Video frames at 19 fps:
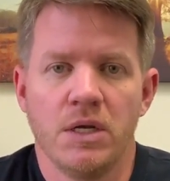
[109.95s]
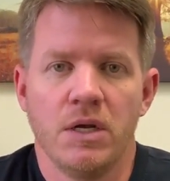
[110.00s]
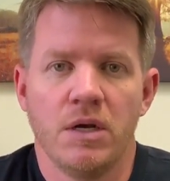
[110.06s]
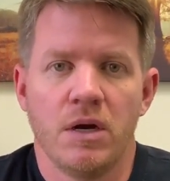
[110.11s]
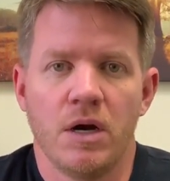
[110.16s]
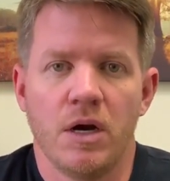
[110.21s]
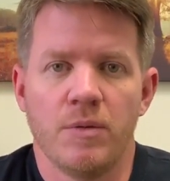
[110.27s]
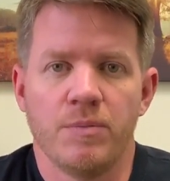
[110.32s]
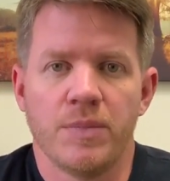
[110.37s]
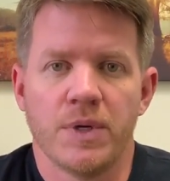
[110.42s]

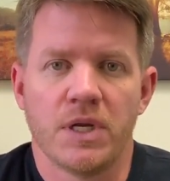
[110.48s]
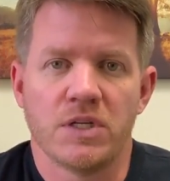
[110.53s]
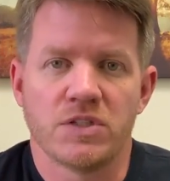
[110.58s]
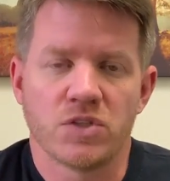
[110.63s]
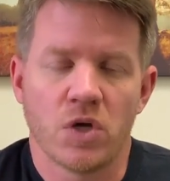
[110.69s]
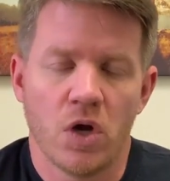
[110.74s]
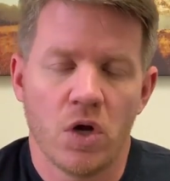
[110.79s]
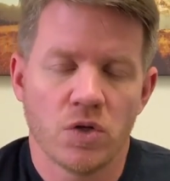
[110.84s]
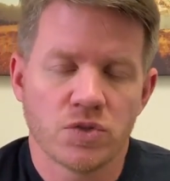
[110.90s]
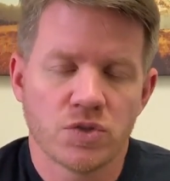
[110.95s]
but it's
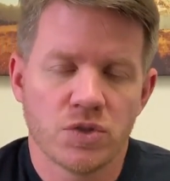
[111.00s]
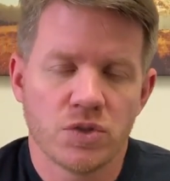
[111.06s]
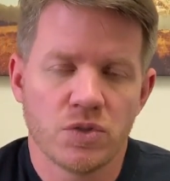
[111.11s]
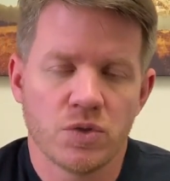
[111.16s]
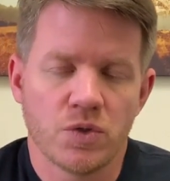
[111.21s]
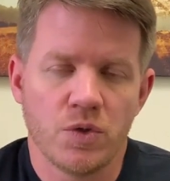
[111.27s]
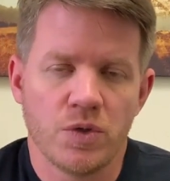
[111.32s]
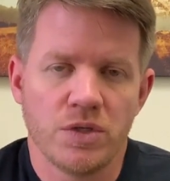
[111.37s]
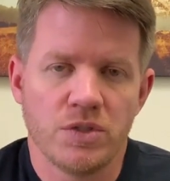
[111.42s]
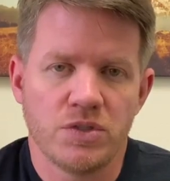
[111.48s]
also
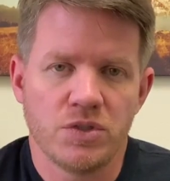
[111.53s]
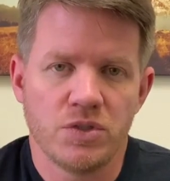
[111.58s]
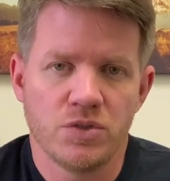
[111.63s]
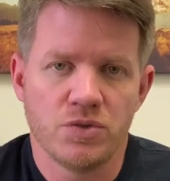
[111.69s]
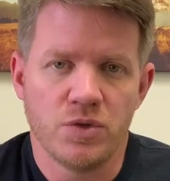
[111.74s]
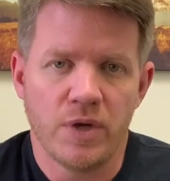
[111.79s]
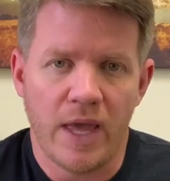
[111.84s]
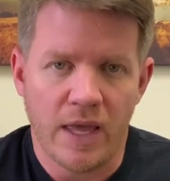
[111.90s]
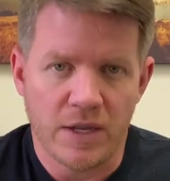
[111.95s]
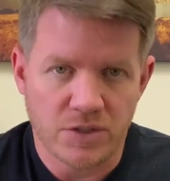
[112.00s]
going
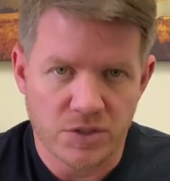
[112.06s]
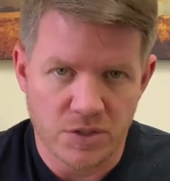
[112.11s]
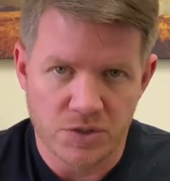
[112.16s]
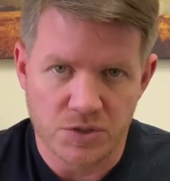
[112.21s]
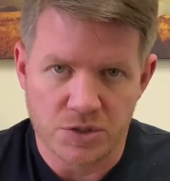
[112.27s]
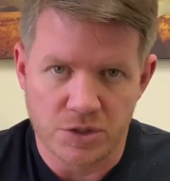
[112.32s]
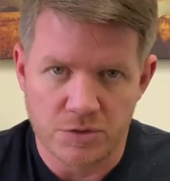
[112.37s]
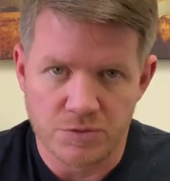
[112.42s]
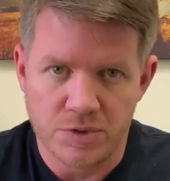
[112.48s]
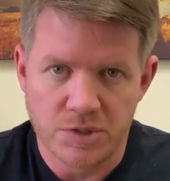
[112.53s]
to etch the
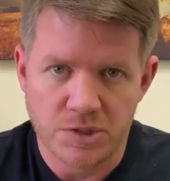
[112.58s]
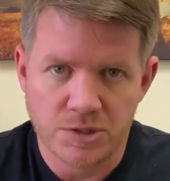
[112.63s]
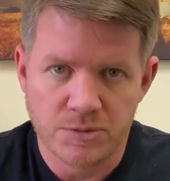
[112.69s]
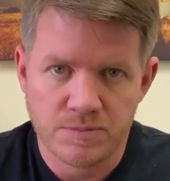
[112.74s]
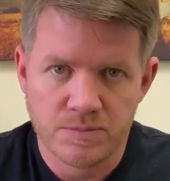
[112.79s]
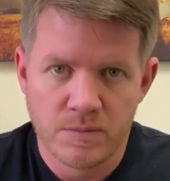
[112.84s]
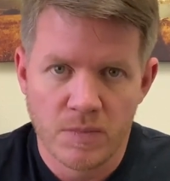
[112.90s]
surface.